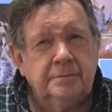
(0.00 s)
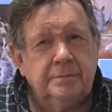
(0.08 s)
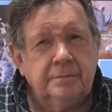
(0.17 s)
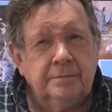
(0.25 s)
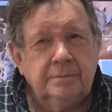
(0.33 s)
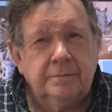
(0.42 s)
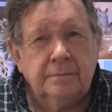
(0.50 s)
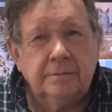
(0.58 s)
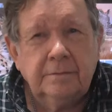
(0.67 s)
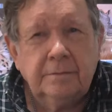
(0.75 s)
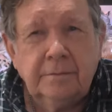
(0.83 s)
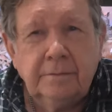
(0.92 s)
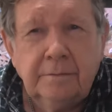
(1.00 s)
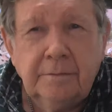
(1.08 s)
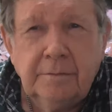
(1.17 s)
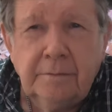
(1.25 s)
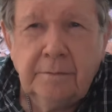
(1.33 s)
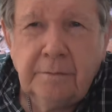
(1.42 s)

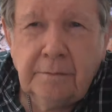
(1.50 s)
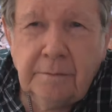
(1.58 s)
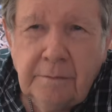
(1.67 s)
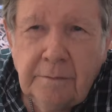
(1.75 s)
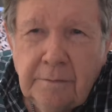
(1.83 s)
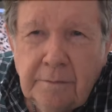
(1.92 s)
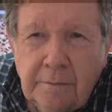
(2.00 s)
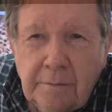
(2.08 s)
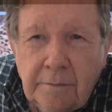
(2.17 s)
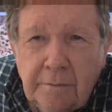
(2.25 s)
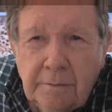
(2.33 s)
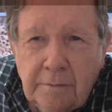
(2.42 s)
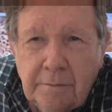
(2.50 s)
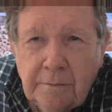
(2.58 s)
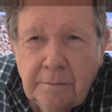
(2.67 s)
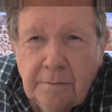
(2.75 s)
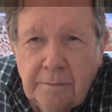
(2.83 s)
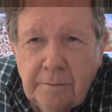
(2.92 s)

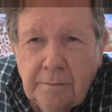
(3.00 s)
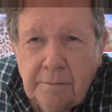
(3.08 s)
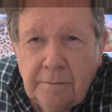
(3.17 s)
Nobody speaks.